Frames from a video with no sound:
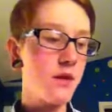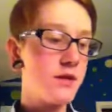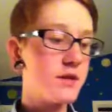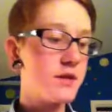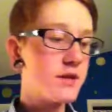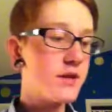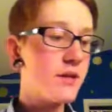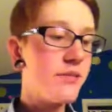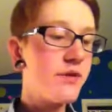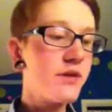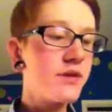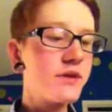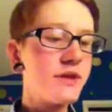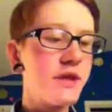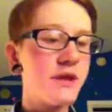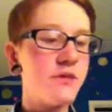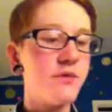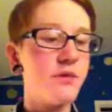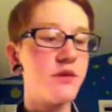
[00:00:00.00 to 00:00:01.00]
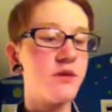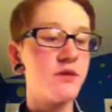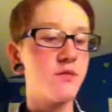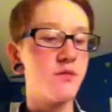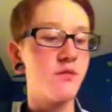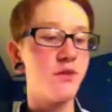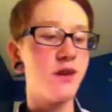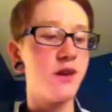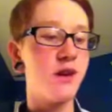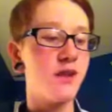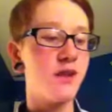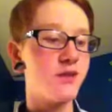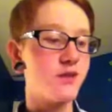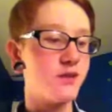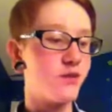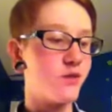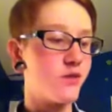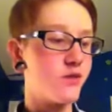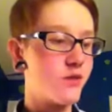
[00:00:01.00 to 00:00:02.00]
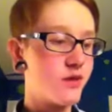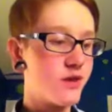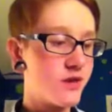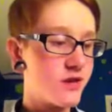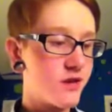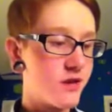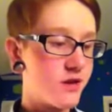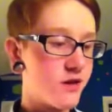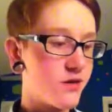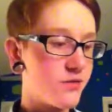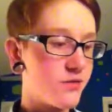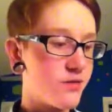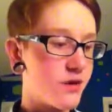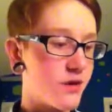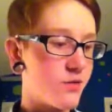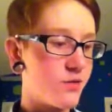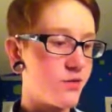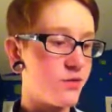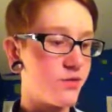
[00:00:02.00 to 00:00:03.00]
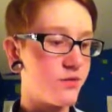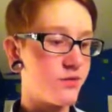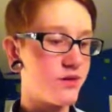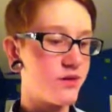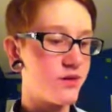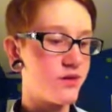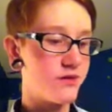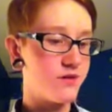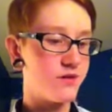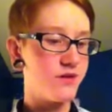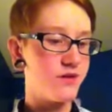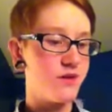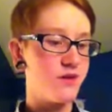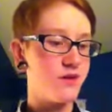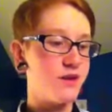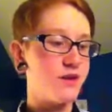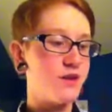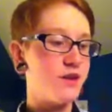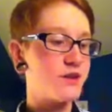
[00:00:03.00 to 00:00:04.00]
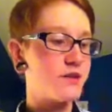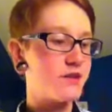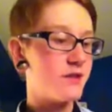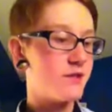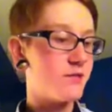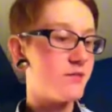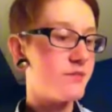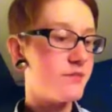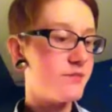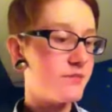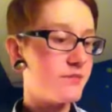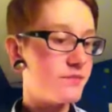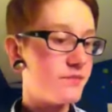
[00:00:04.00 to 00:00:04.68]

Some things that you want to wear as jewelry are probably some